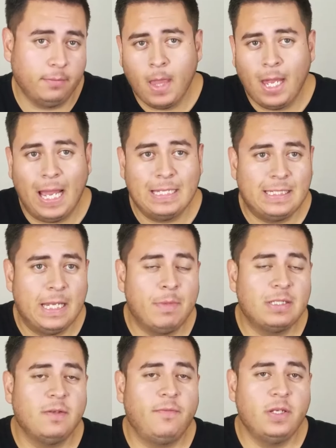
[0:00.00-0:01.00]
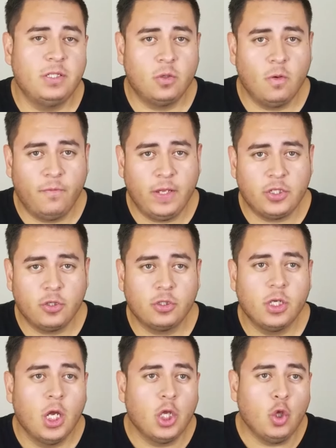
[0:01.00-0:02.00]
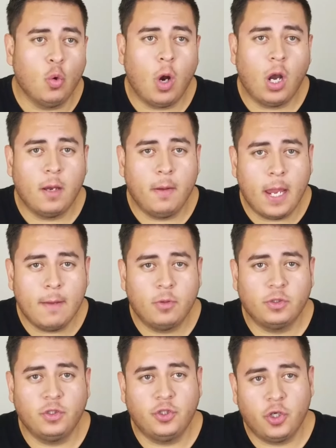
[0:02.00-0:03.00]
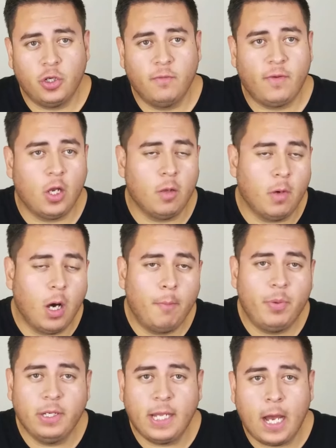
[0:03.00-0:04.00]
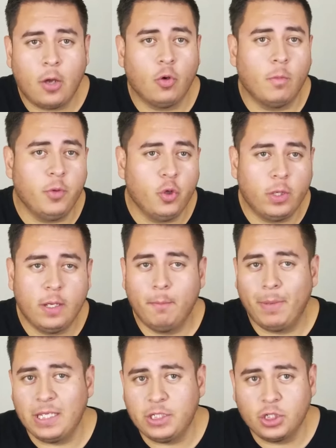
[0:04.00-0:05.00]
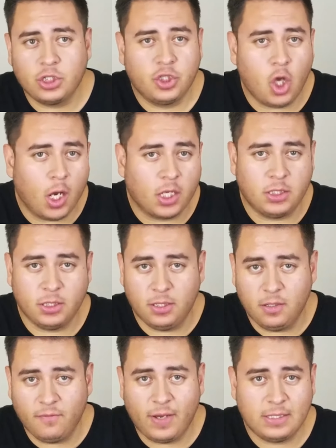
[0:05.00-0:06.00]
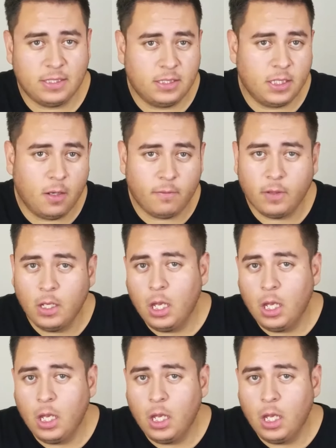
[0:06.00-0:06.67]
As same as the physical features, you are able to turn the volume up and down or mute it by just talking to the device itself.